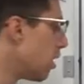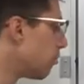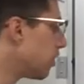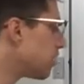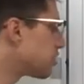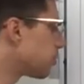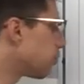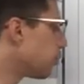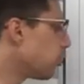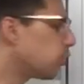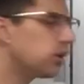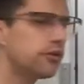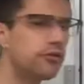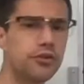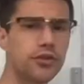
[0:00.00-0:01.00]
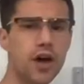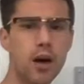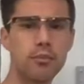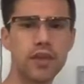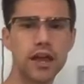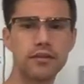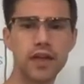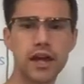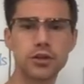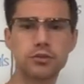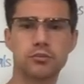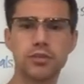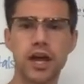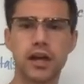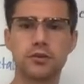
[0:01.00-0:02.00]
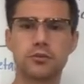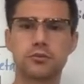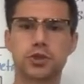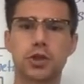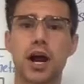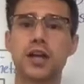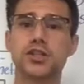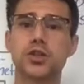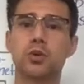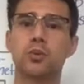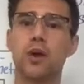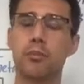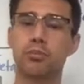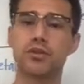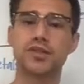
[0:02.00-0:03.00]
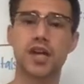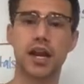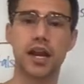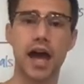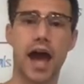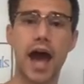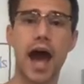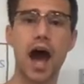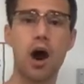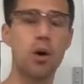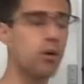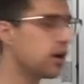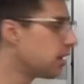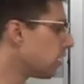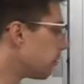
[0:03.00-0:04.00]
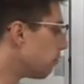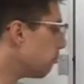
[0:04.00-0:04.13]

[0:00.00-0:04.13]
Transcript: but it's a rule of thumb that tries to represent how